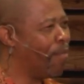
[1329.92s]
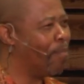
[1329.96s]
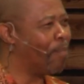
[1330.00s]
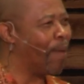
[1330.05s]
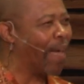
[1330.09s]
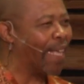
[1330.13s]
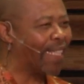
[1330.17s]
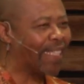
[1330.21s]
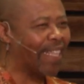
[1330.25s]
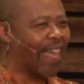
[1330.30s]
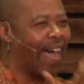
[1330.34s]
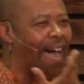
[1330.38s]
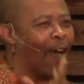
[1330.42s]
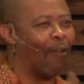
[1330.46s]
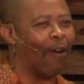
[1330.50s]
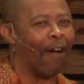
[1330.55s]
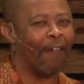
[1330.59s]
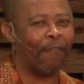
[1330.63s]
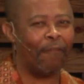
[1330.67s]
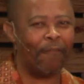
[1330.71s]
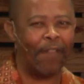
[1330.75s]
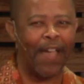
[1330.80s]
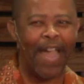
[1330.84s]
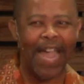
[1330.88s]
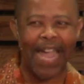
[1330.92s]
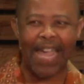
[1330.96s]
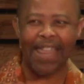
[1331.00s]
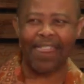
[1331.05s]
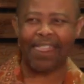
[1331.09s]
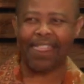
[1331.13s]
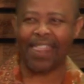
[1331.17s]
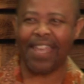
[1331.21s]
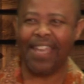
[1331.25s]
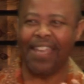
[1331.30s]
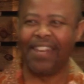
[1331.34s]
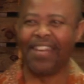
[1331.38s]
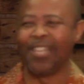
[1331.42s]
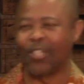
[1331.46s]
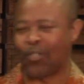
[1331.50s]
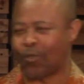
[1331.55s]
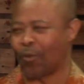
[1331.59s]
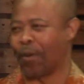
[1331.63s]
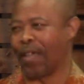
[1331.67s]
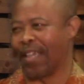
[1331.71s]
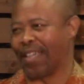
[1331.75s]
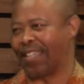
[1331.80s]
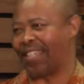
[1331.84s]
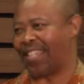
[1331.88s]
but our faith in His
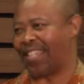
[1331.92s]
works.